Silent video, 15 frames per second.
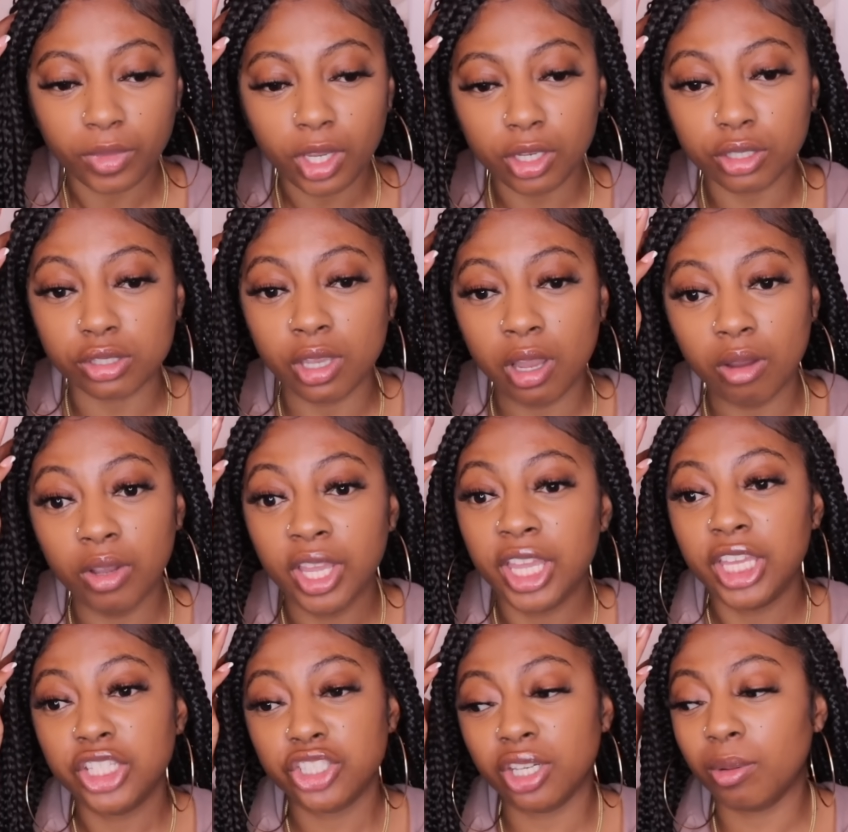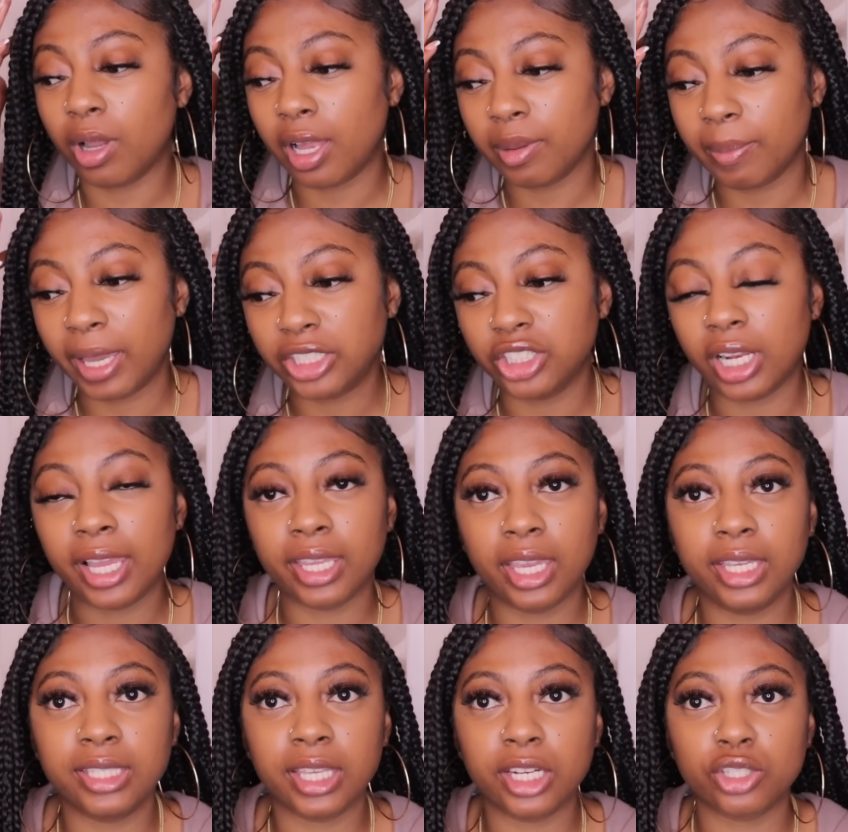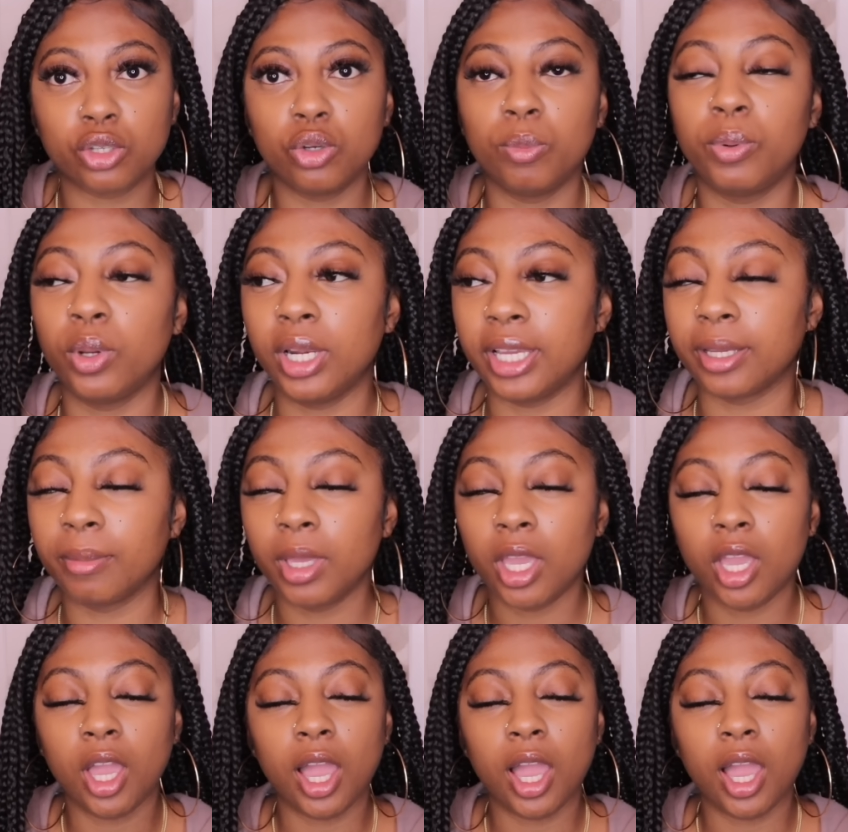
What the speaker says: So she don't call me back. She like, yeah, he said it's cool, pull up.